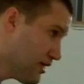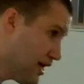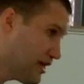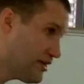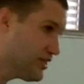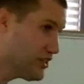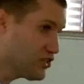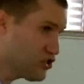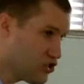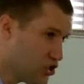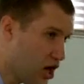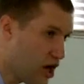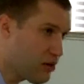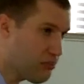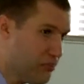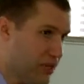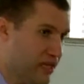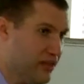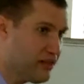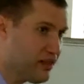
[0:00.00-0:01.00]
That does
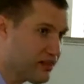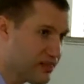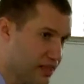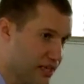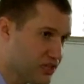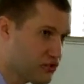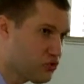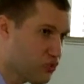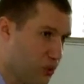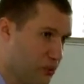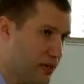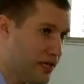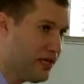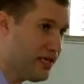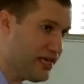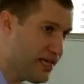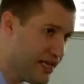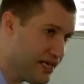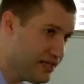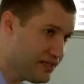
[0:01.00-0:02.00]
not mean that things will
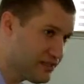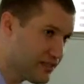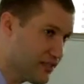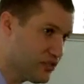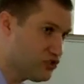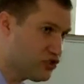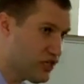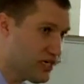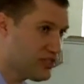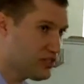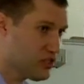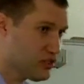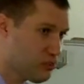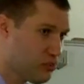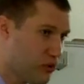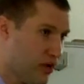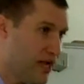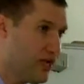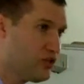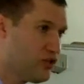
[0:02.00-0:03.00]
be easy. Jesus
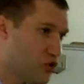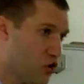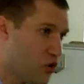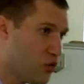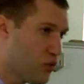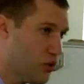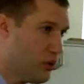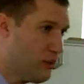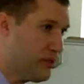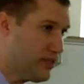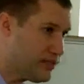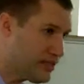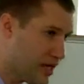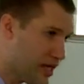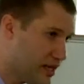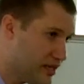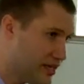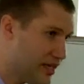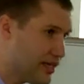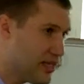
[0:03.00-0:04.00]
prayed, "Your will be
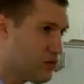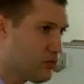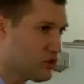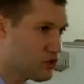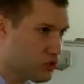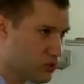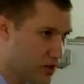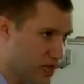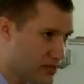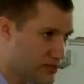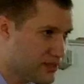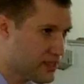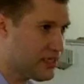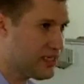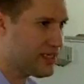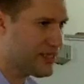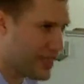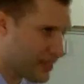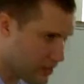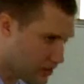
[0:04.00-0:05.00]
done," and he was arrested
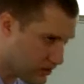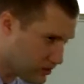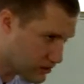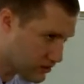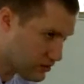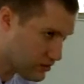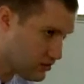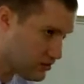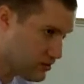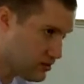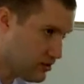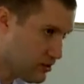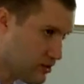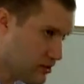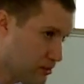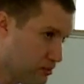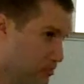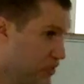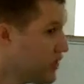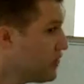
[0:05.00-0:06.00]
and killed.
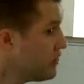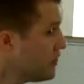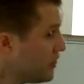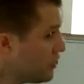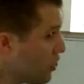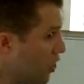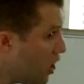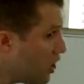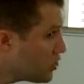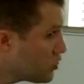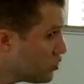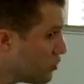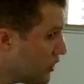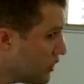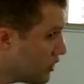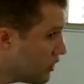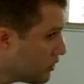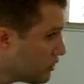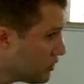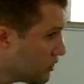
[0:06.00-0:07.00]
But he did God's
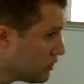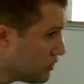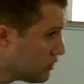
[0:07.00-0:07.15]
will.